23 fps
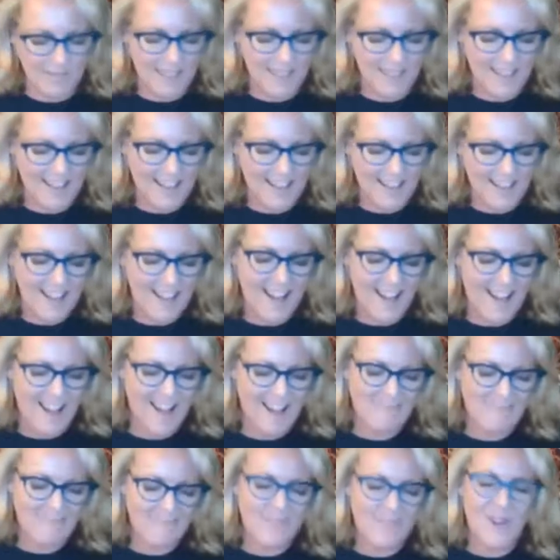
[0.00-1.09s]
and was
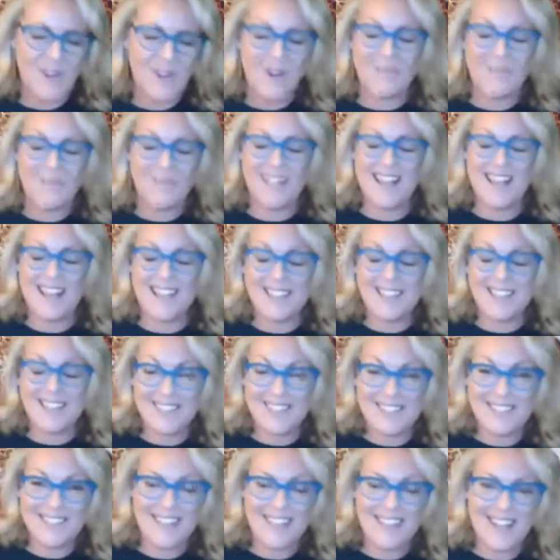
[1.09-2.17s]
top
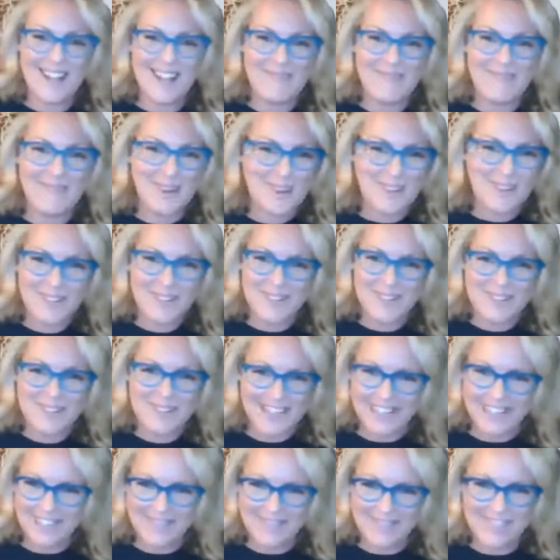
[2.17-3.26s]
sales across New
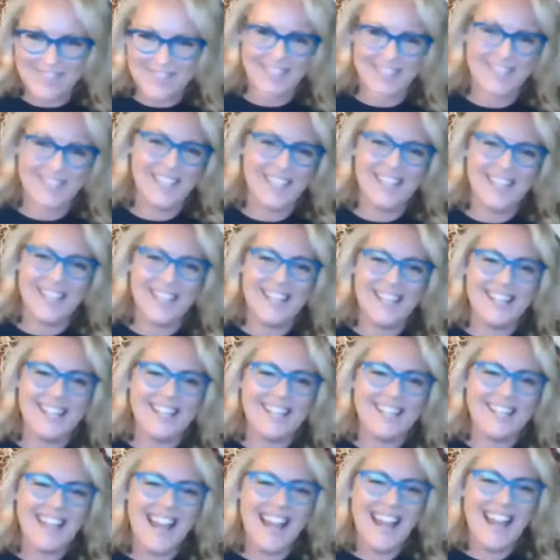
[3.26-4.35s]
Zealand for 7
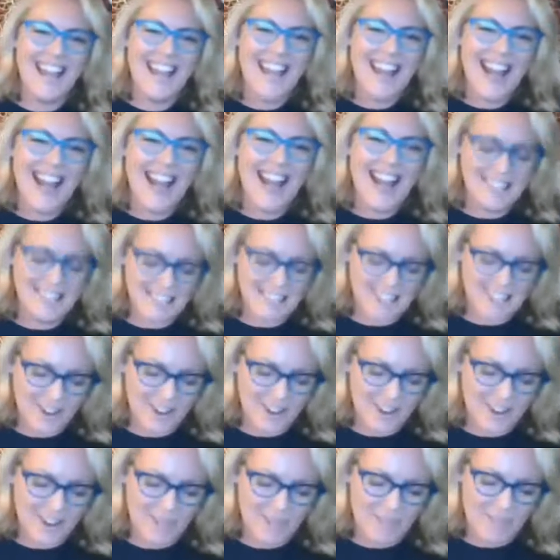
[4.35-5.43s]
years. And
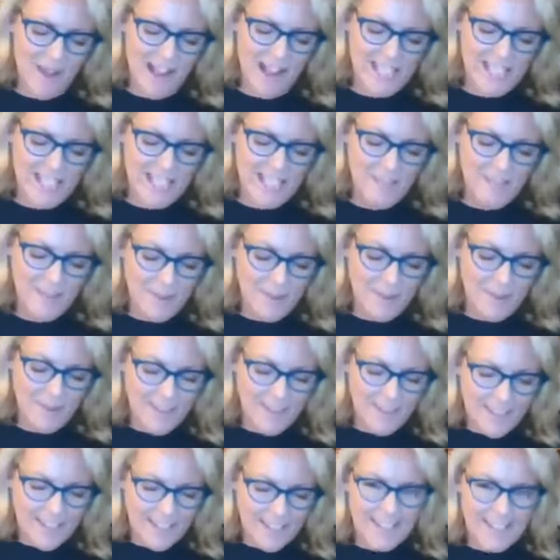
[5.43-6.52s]
so my
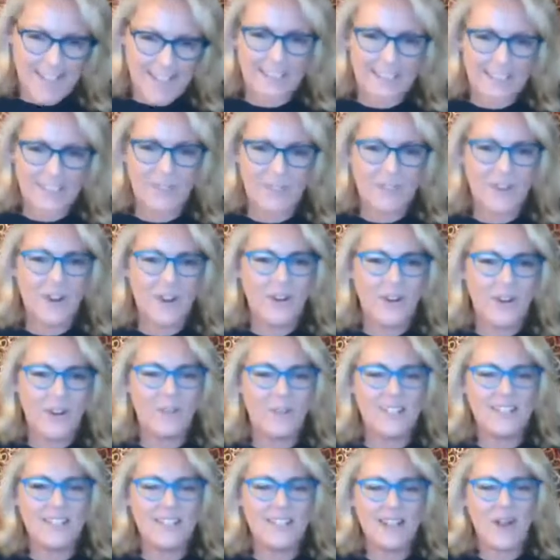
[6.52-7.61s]
experience as a little girl
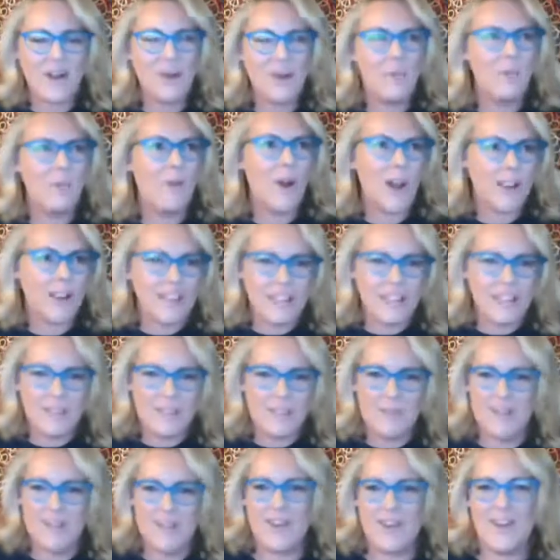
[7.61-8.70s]
was
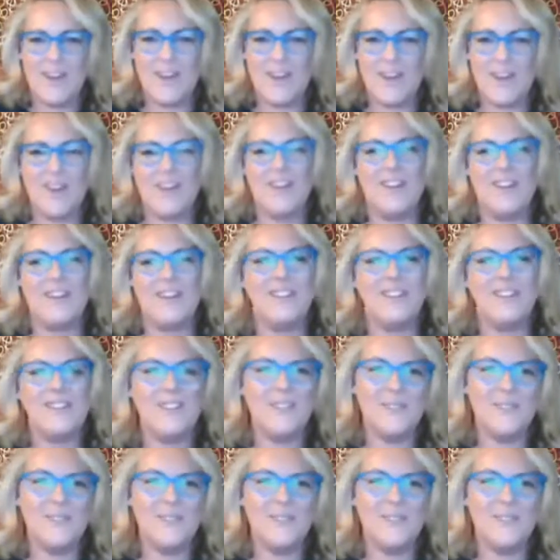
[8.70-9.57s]
working with her,